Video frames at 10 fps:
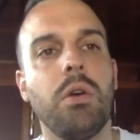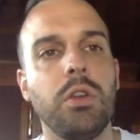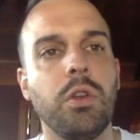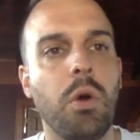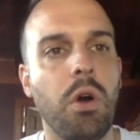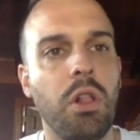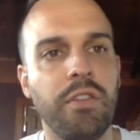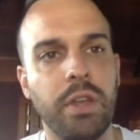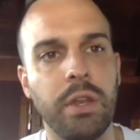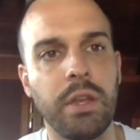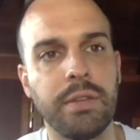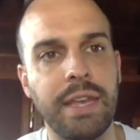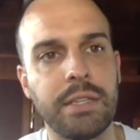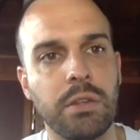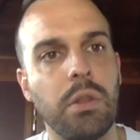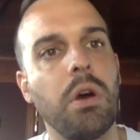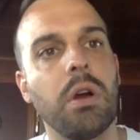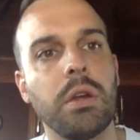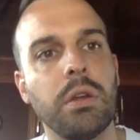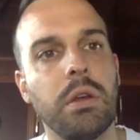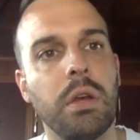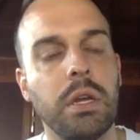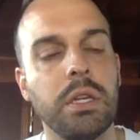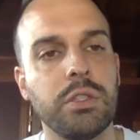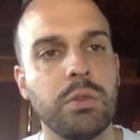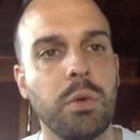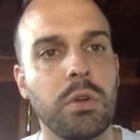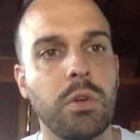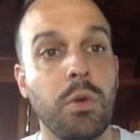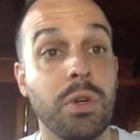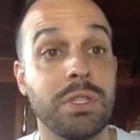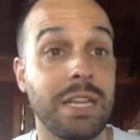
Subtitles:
you know, all of it, it takes a long historical course.